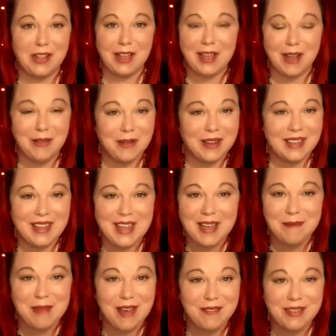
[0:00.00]
Like, I really
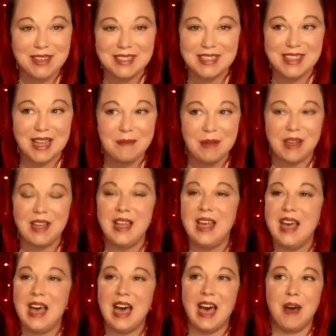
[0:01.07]
am having a dilemma
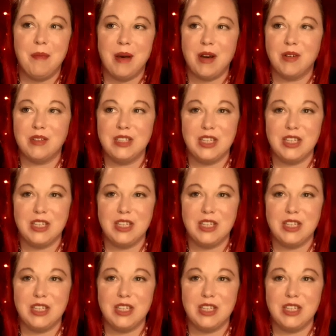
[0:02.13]
about,